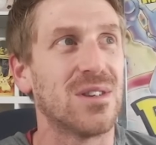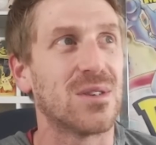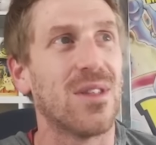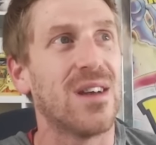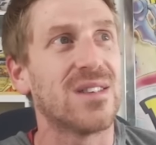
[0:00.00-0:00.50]

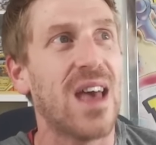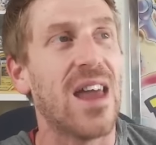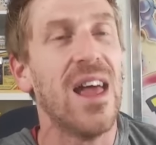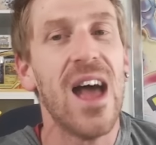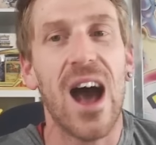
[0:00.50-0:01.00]
So there's
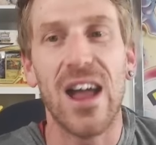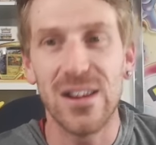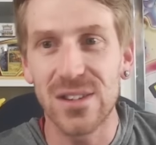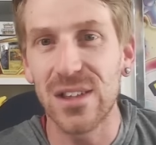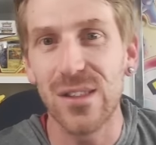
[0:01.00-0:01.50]
that. Uh,
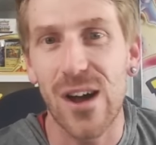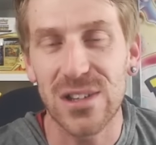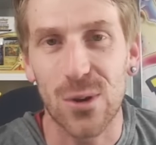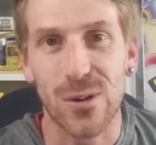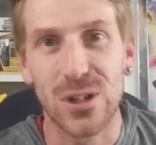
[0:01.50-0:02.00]
here's the
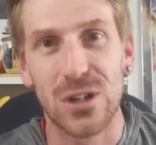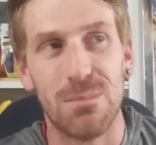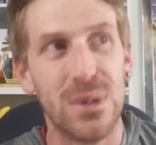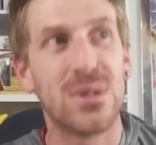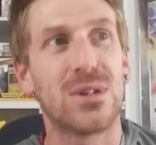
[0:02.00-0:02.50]
Lost Origin
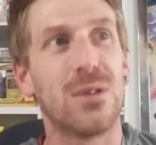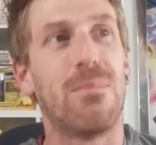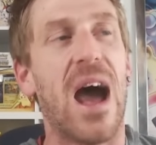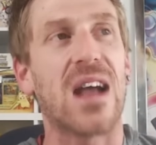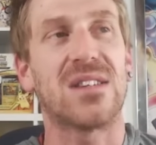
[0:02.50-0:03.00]
booster
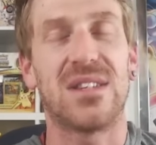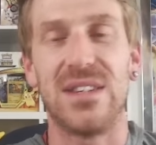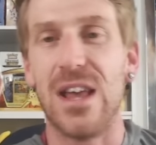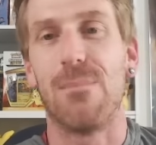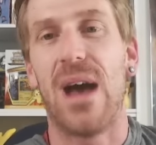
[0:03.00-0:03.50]
box
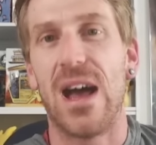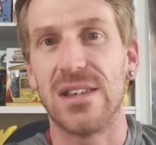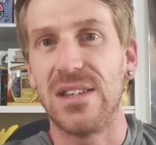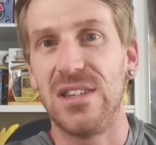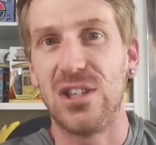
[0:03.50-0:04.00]
snip on
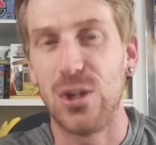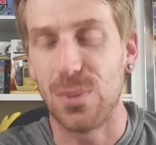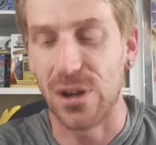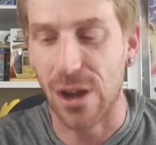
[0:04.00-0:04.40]
TCG Player.